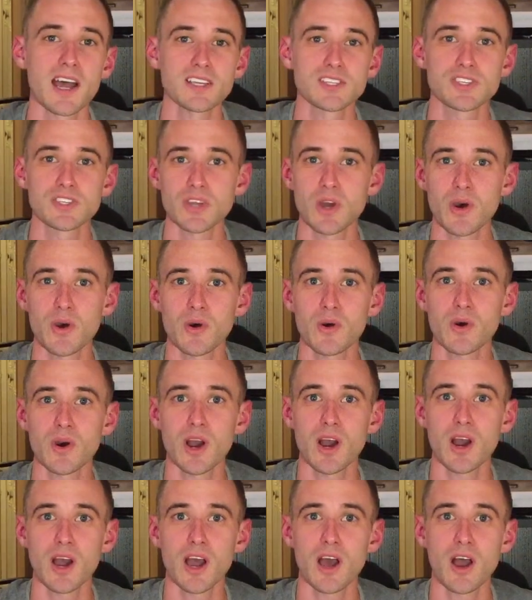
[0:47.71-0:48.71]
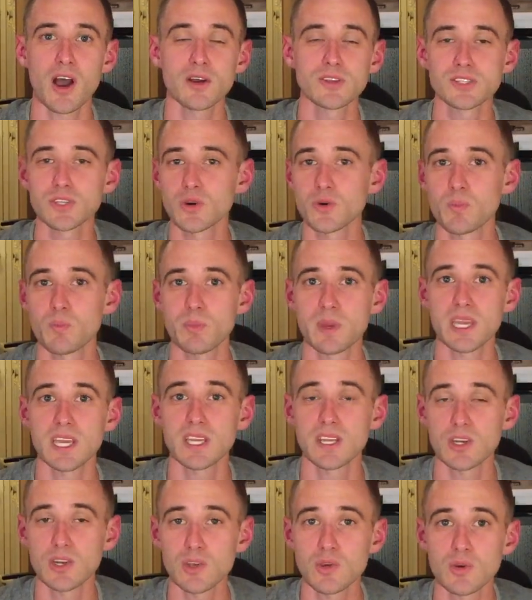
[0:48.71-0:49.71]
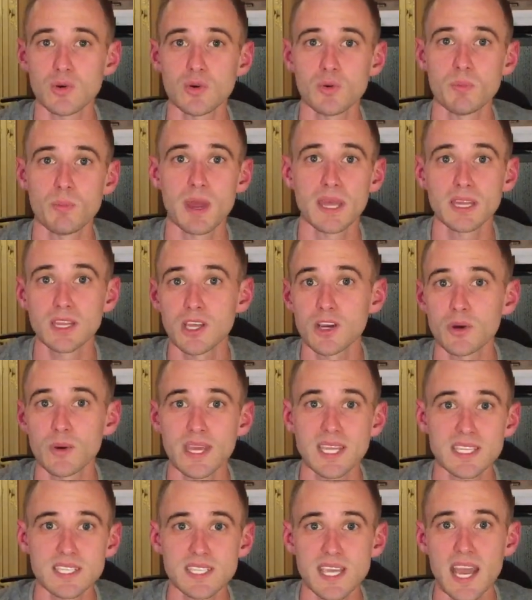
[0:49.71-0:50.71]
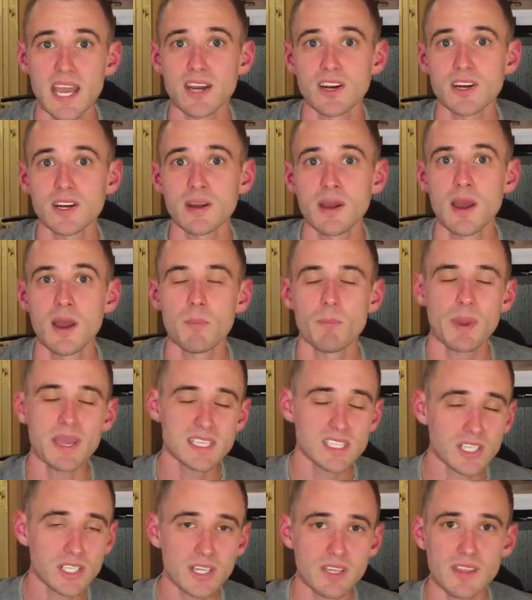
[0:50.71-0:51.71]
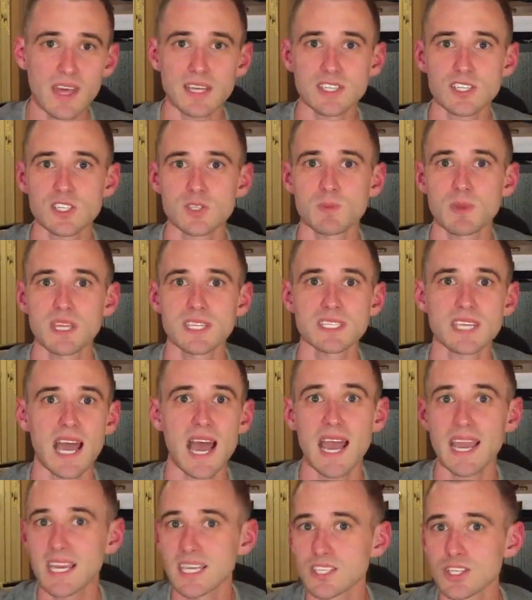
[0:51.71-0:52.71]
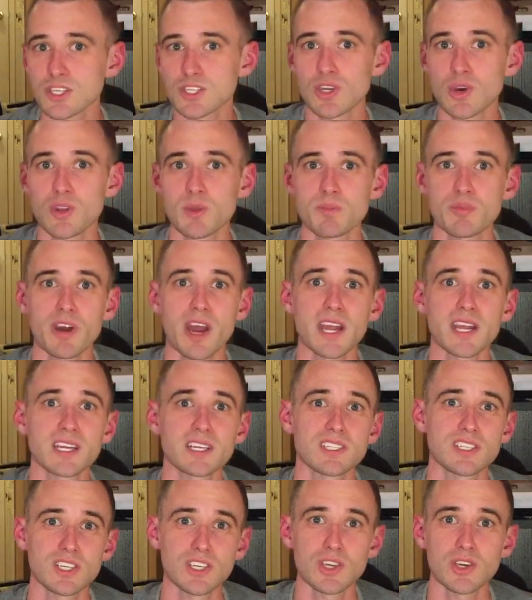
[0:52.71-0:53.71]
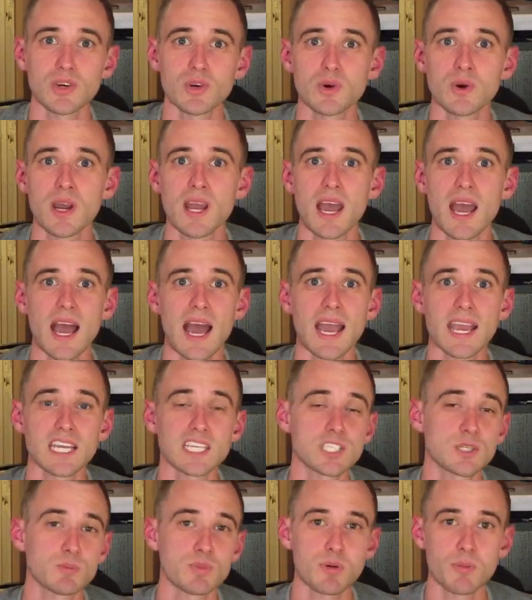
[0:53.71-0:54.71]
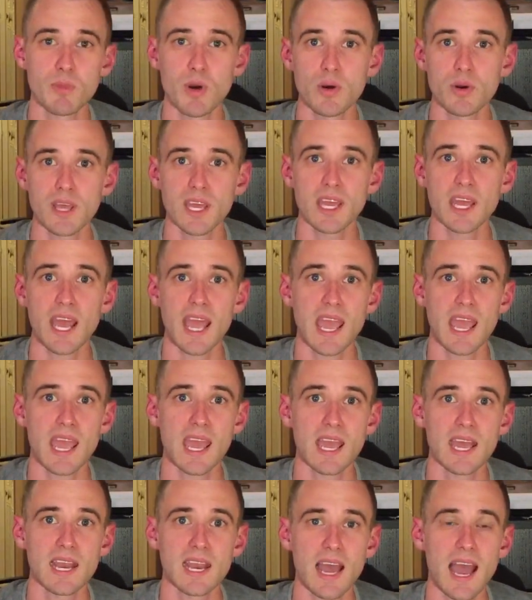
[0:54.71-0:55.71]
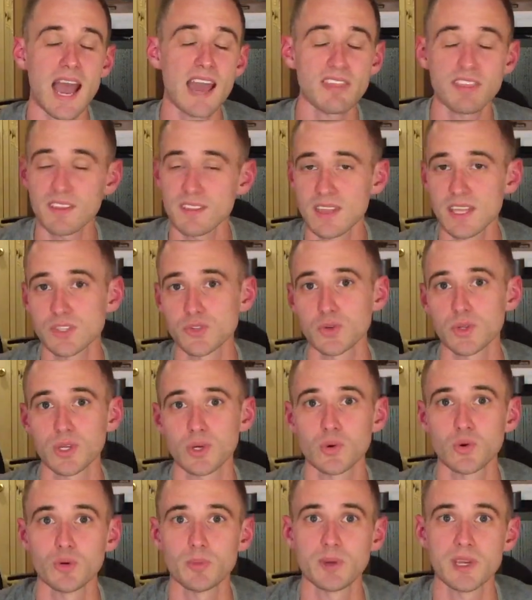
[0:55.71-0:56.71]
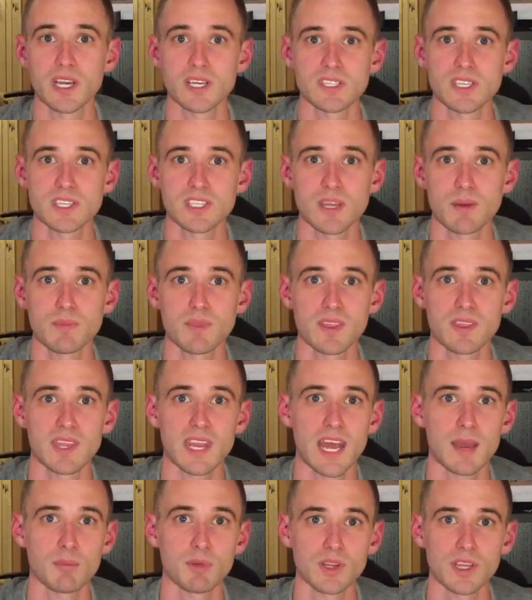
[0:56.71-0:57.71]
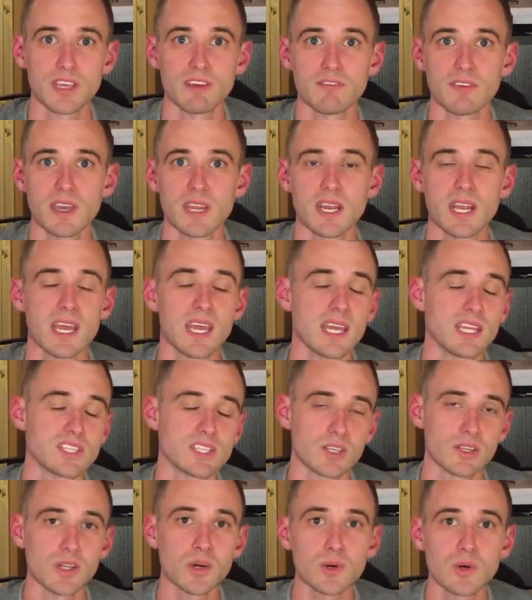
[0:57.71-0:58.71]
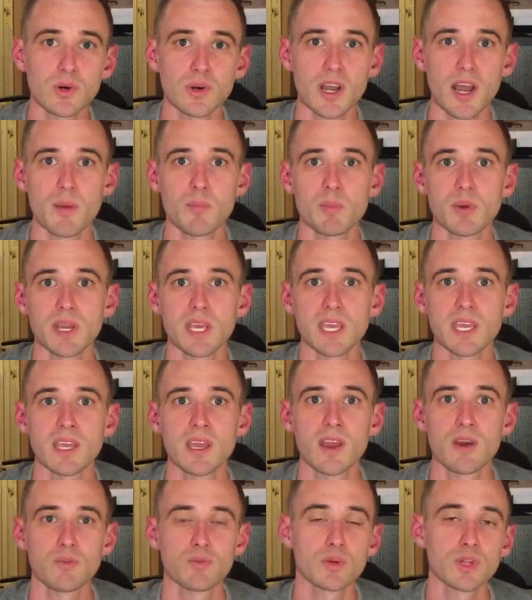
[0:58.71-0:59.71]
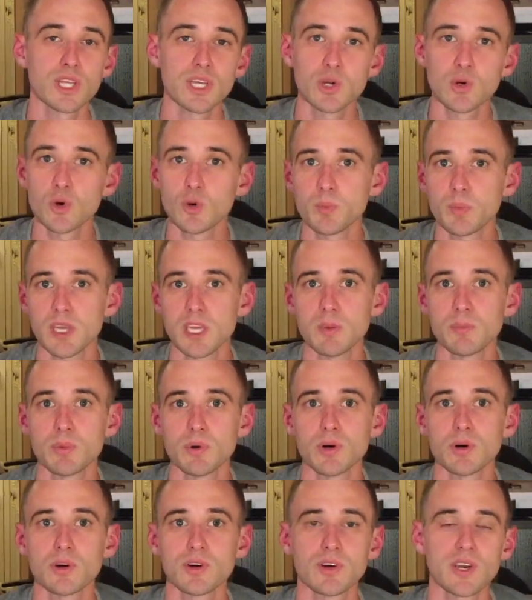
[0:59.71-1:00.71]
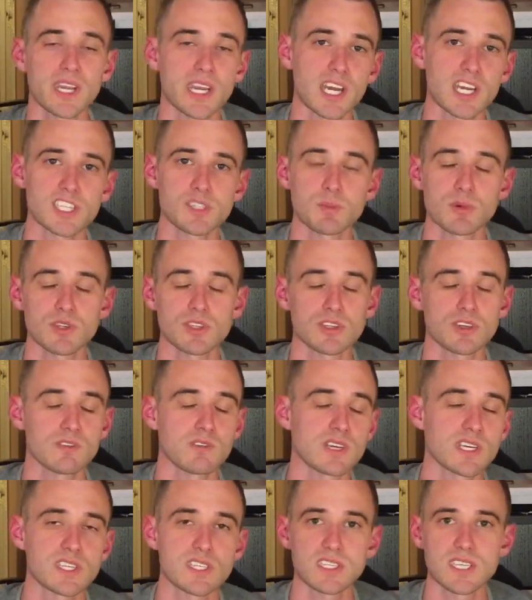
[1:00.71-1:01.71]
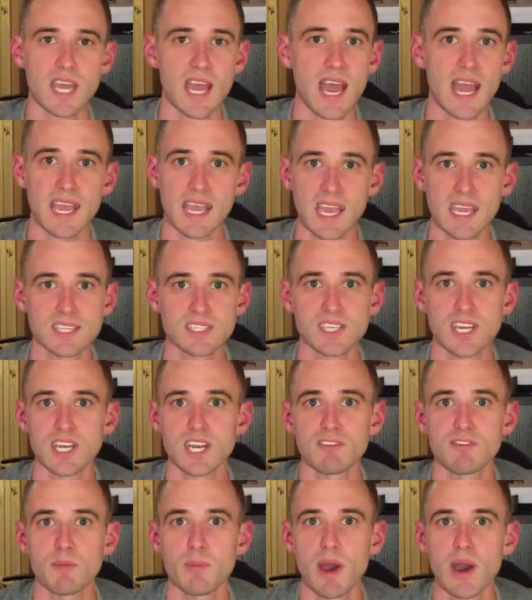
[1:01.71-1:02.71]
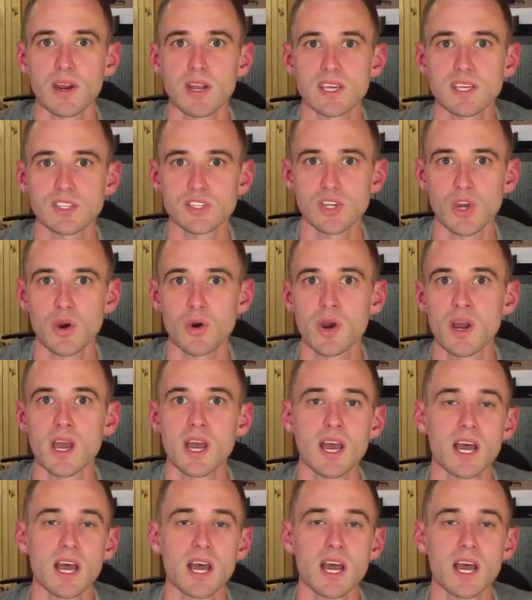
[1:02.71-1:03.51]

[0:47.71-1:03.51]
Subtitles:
So also being a new Menlo insider, basically that just means I get to show the product to you, I get to promote it, and I think that's really cool because it's something that I believe in. It's a local company, really cool people, great customer service. I can't say enough about it. So